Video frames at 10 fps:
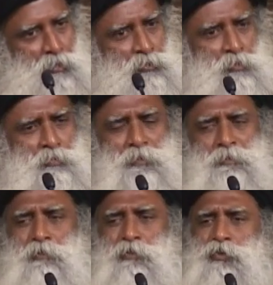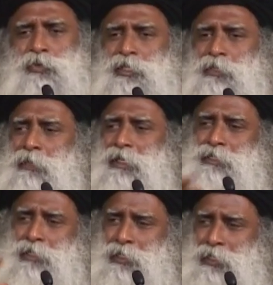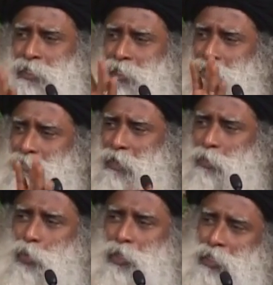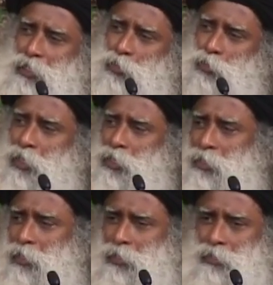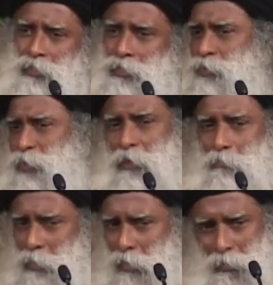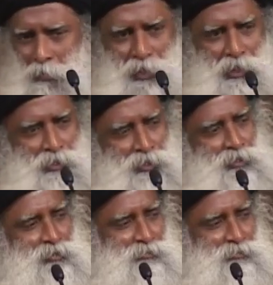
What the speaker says: So people move seamlessly from one thing to another. They just don't have problem with anything.